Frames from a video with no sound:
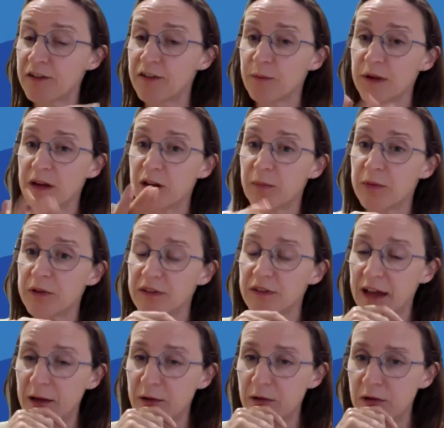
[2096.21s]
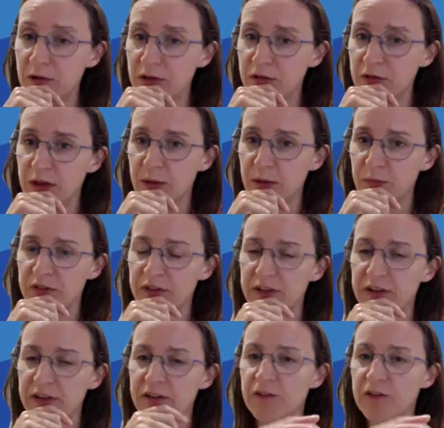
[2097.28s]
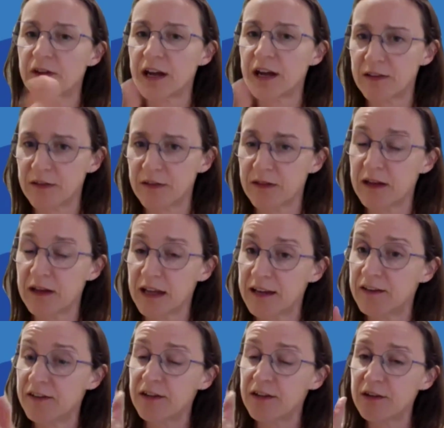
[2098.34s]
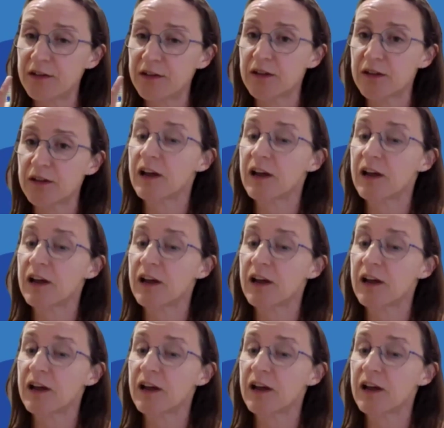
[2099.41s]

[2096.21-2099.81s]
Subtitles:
Has it been up and down through that procedure? Because you had the laser.